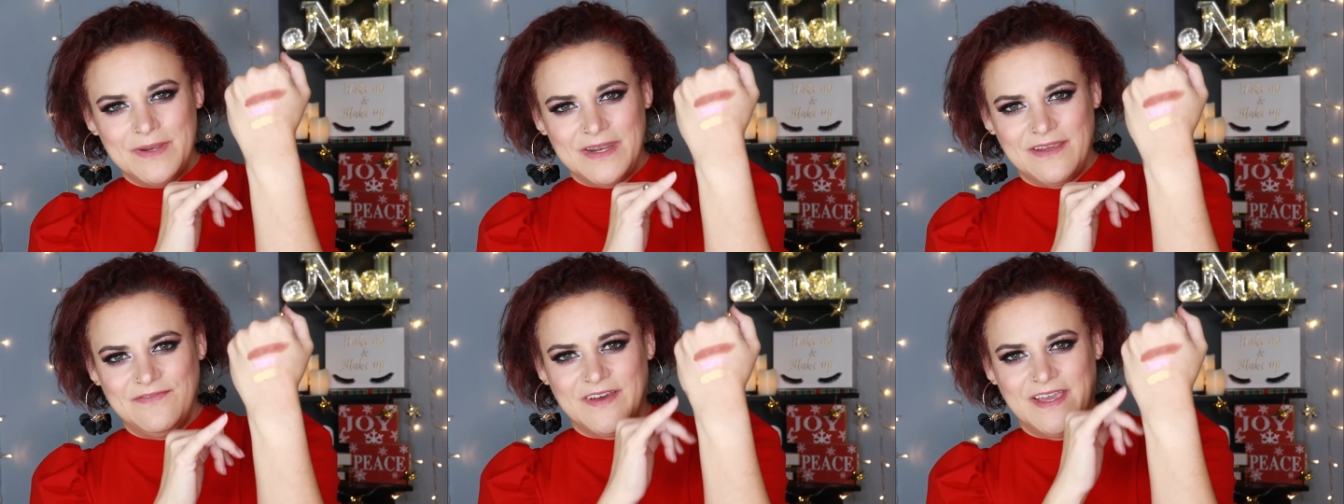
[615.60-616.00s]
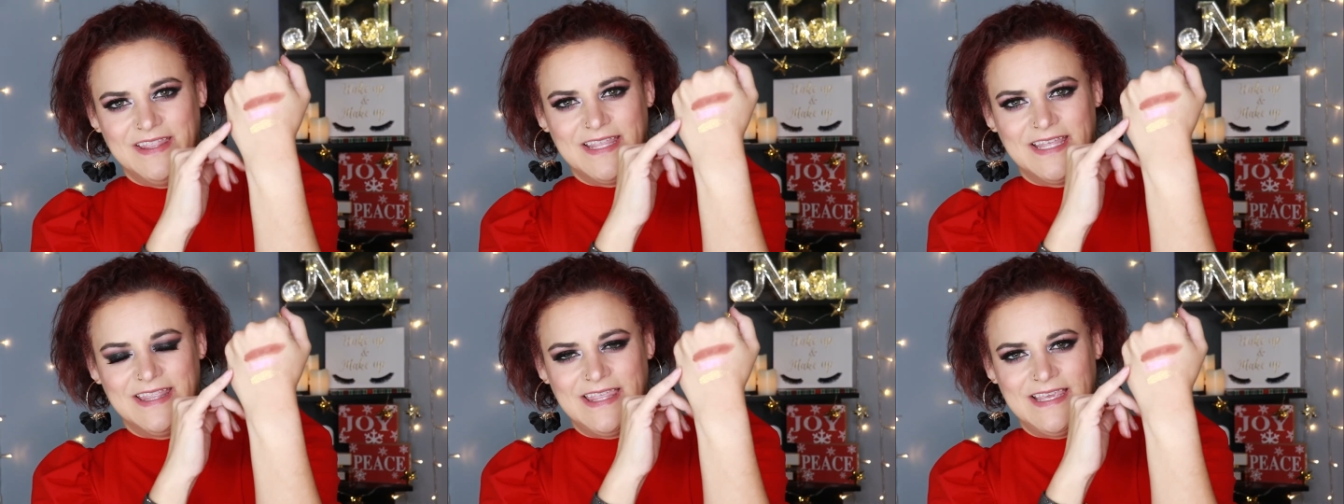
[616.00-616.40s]
but I
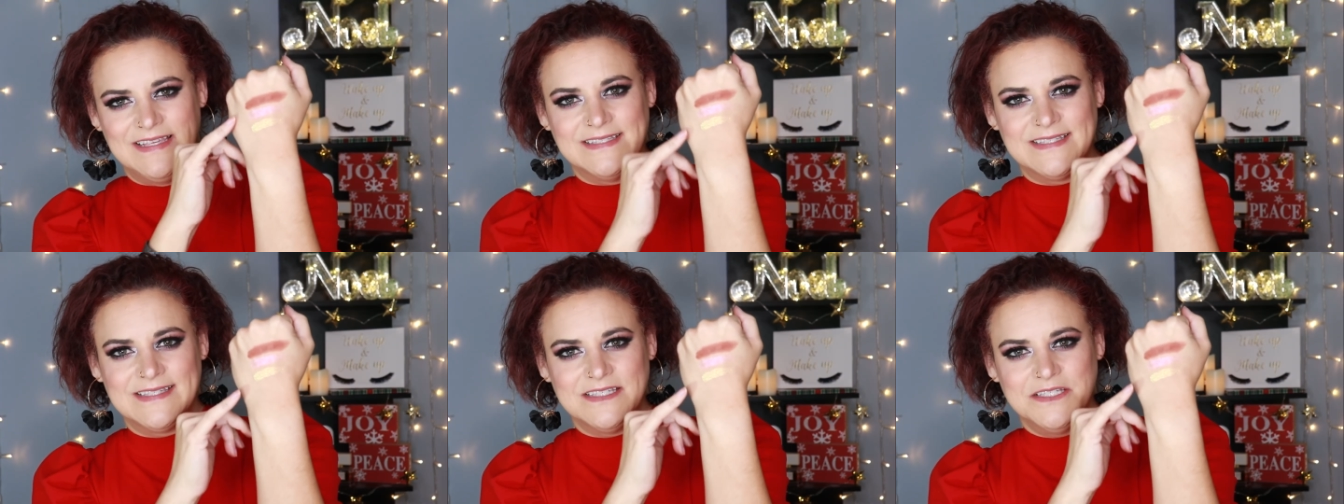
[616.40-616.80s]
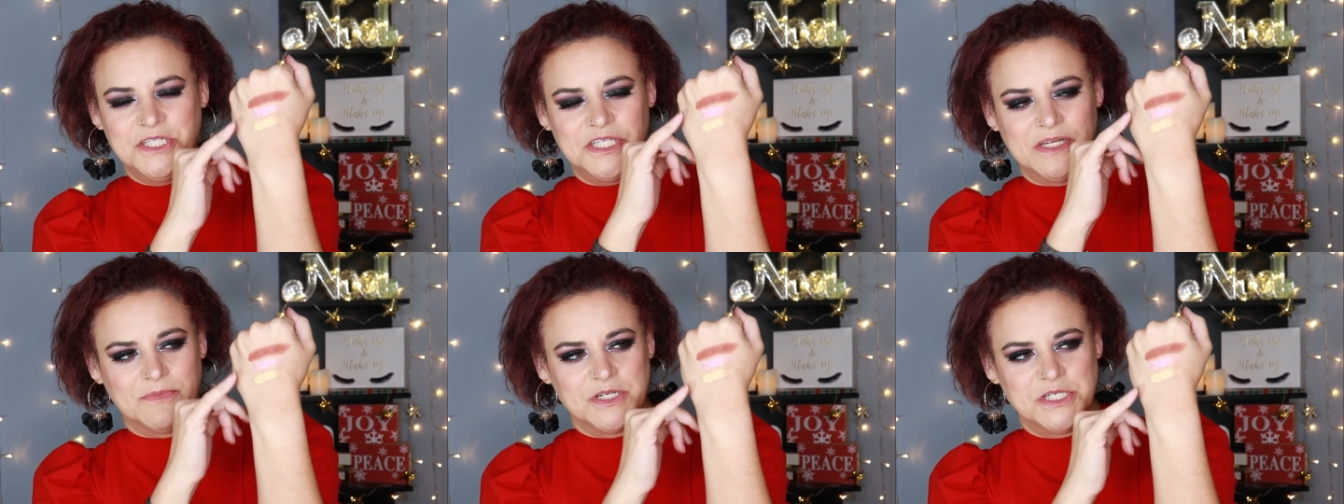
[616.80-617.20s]
find that these
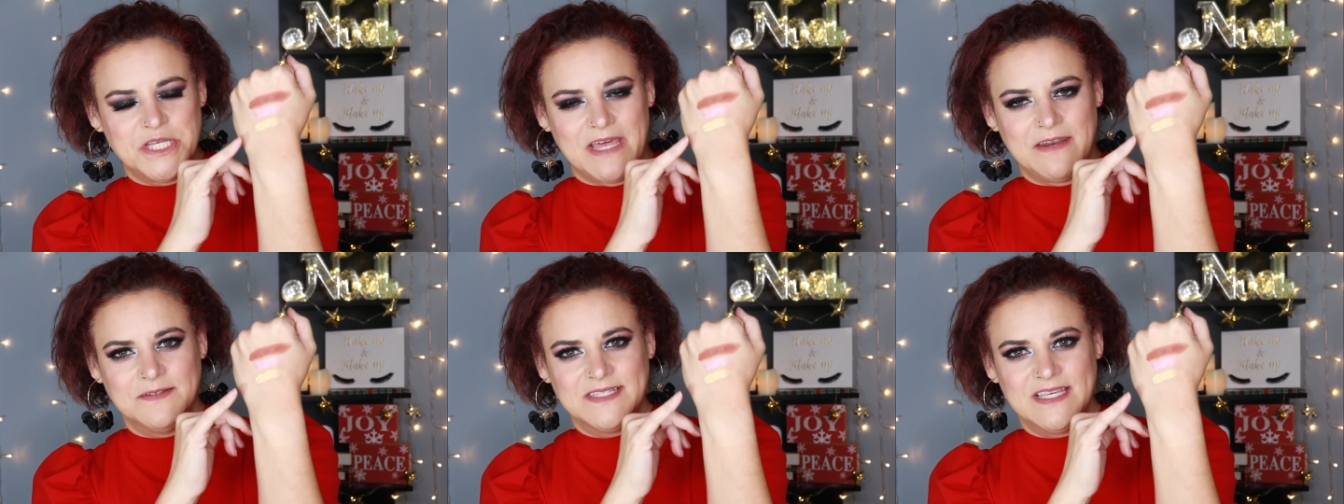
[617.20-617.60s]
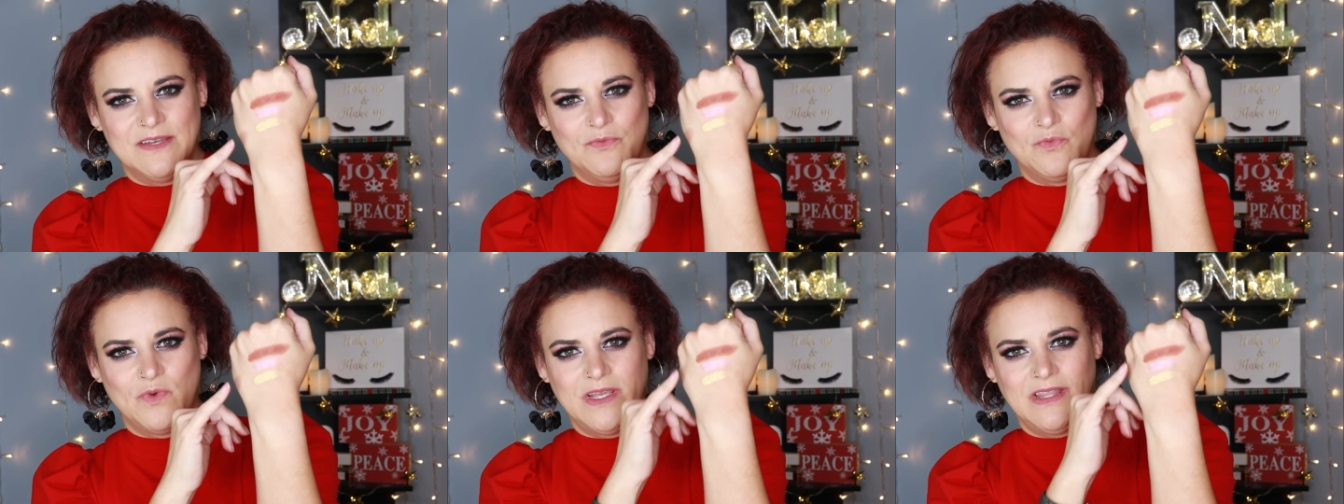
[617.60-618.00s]
shimmer shadows
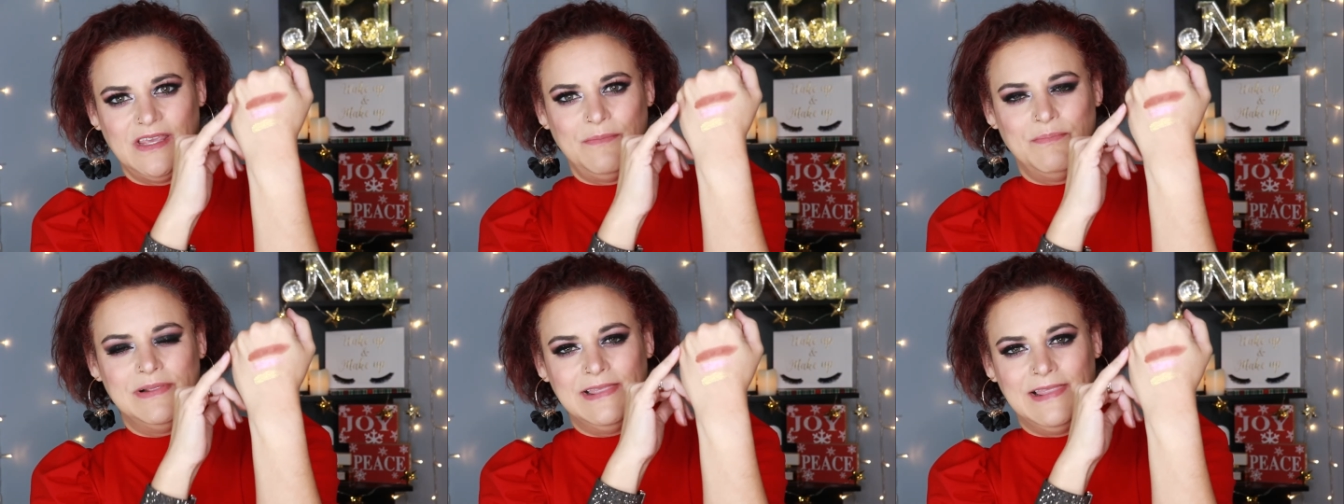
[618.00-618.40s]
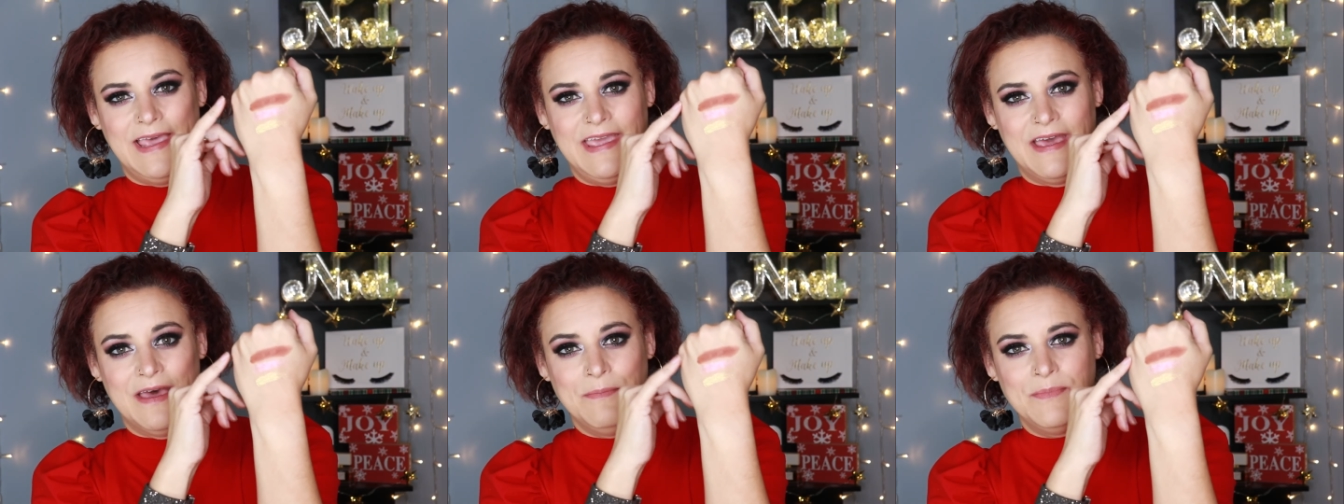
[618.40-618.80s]
can really
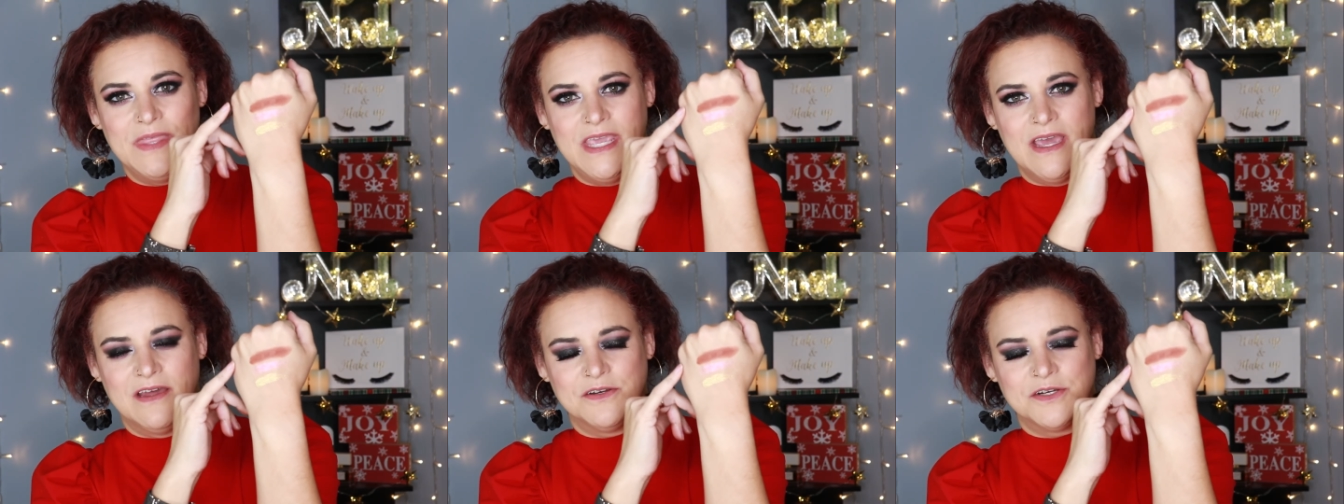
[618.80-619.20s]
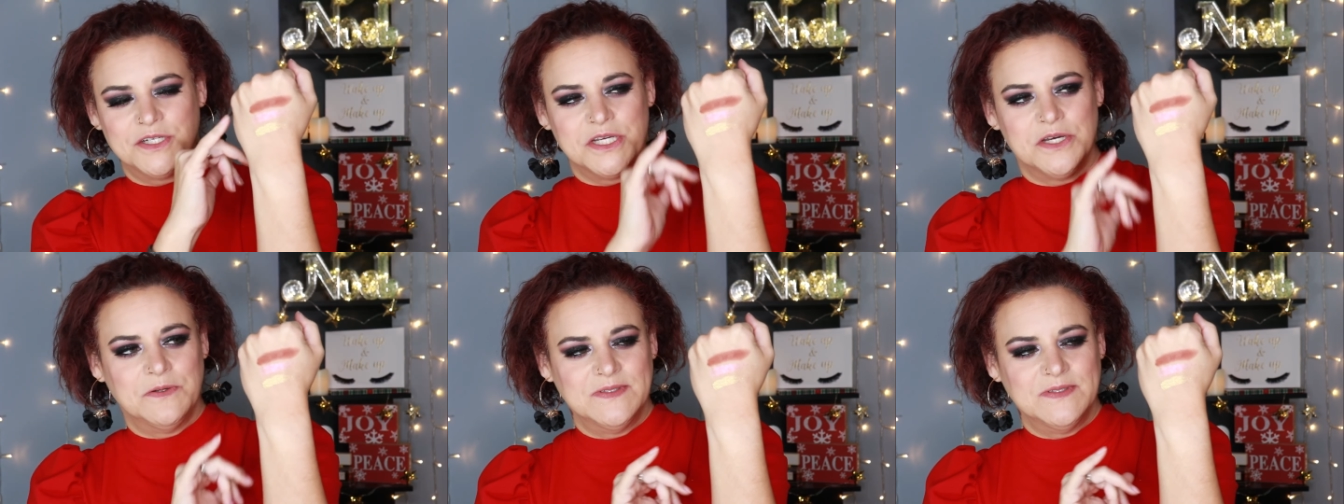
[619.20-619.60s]
play up the
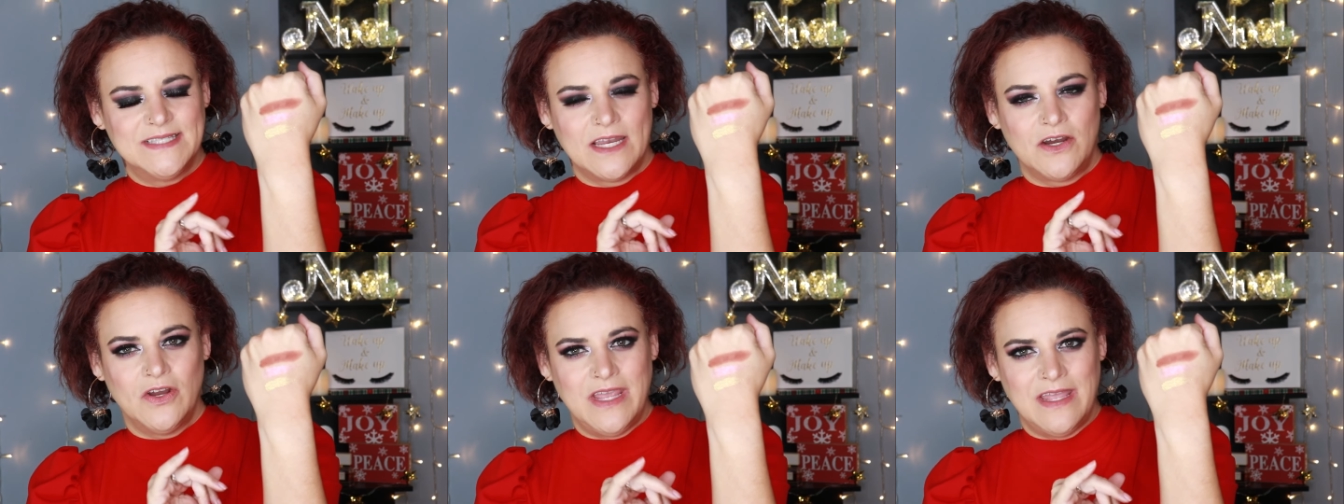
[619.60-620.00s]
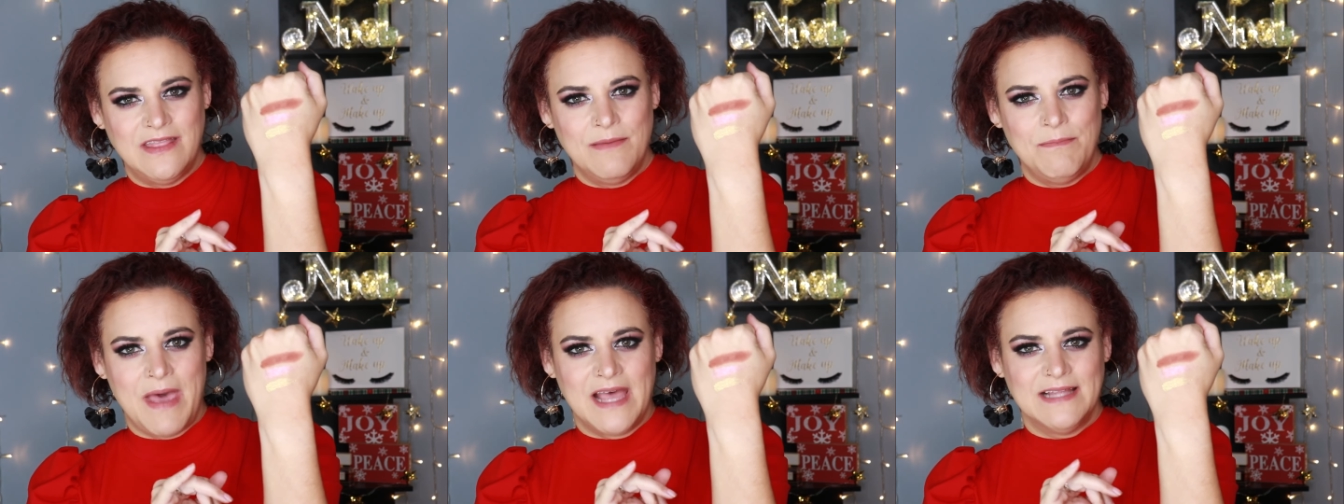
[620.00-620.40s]
undertones that are in
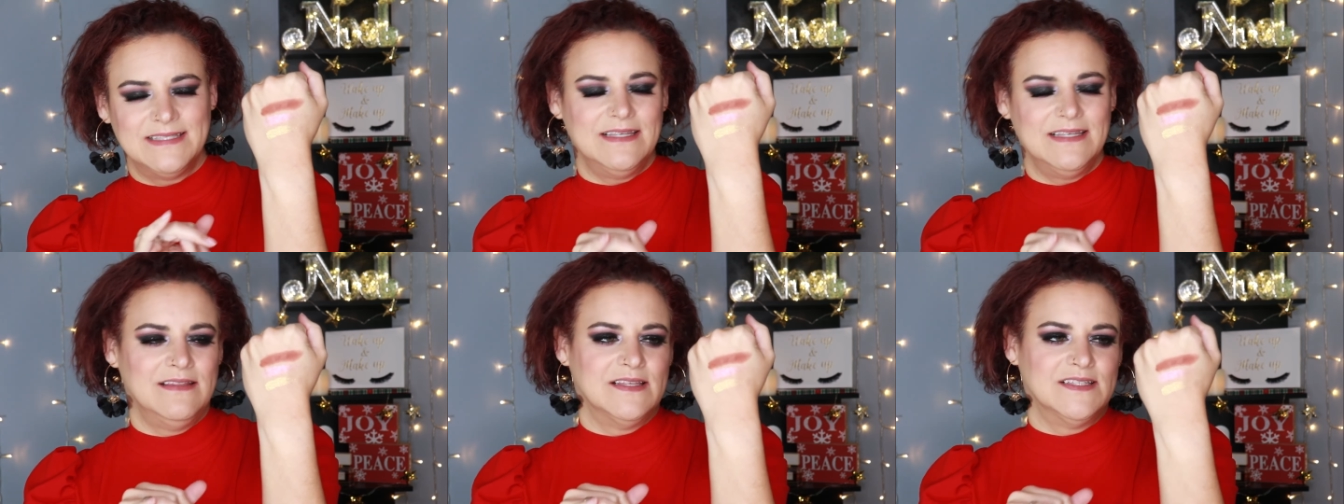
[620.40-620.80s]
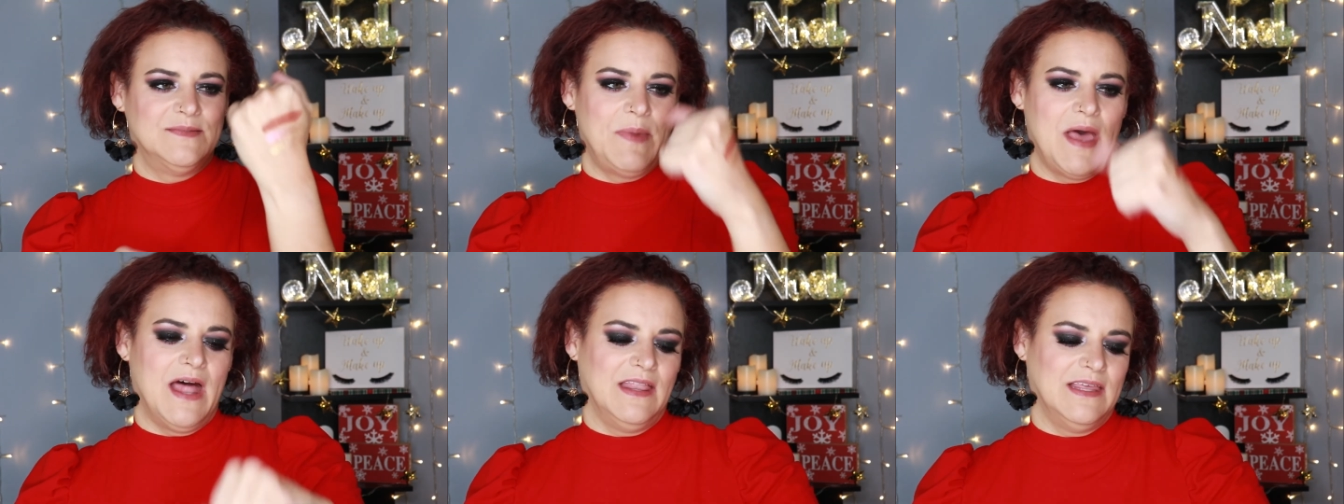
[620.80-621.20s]
the mattes in this
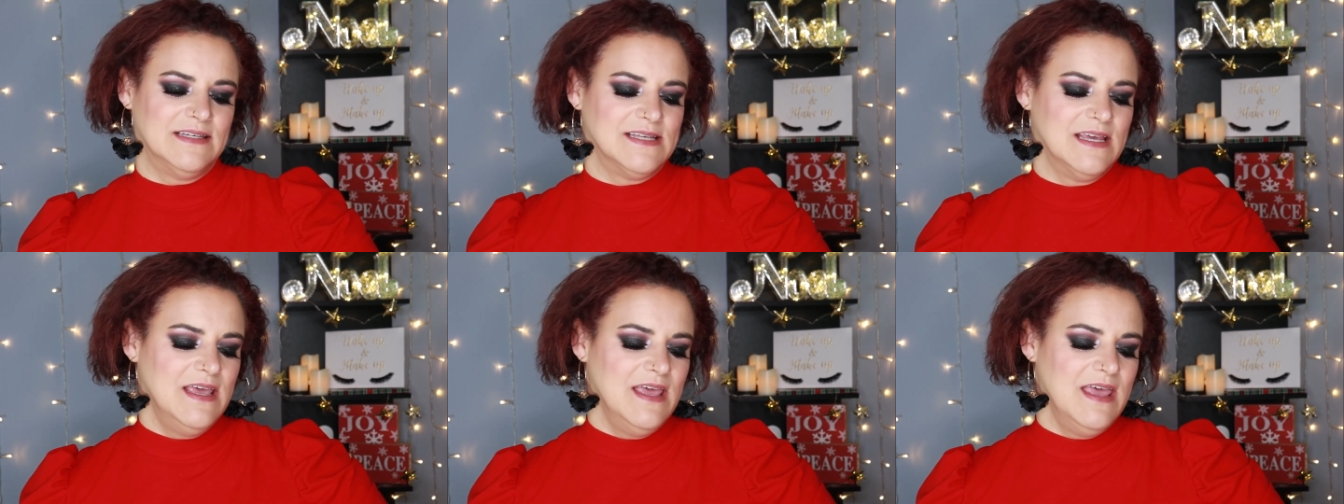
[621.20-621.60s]
palette,